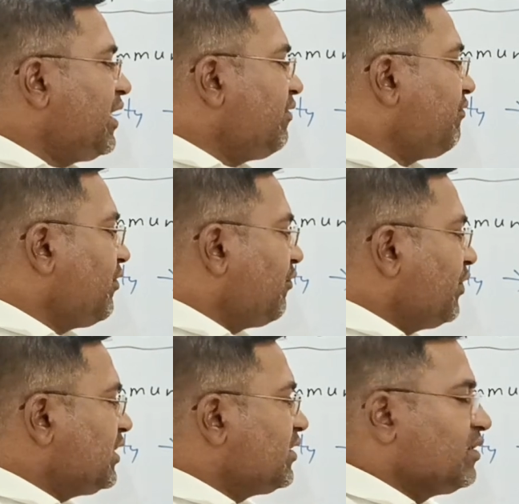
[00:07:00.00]
where
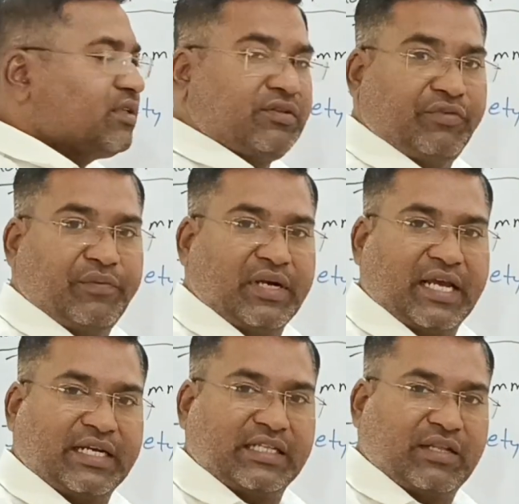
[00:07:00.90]
which we will
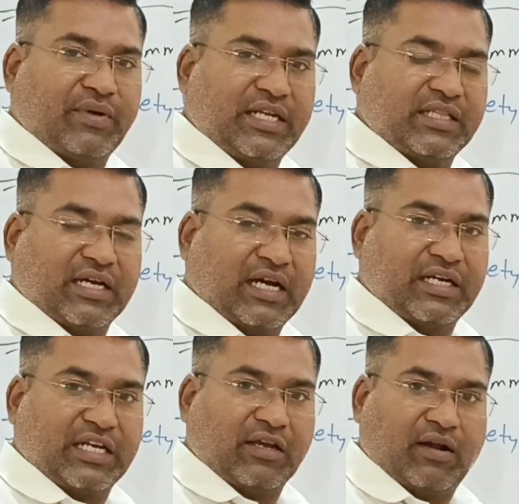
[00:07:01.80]
get in the where in the
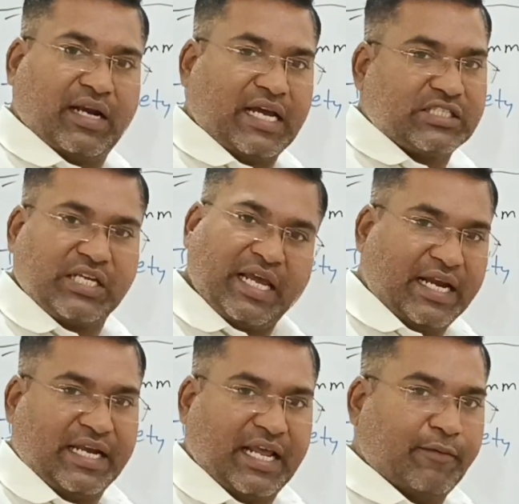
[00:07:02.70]
country called as
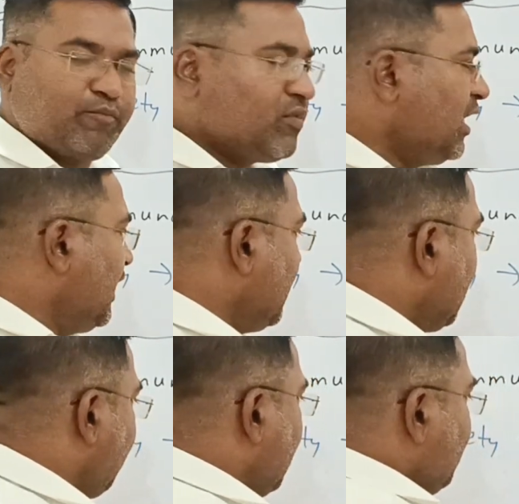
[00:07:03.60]
India.
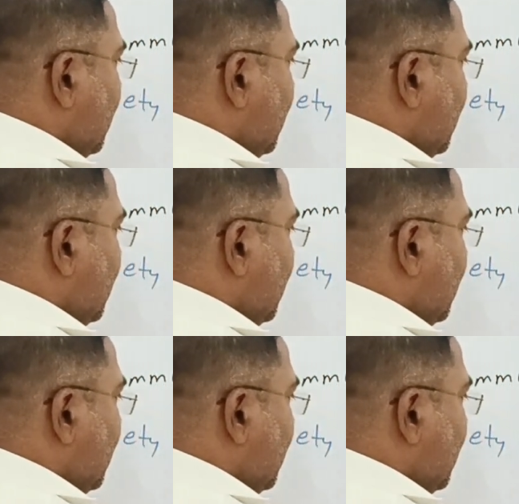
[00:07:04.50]
Now when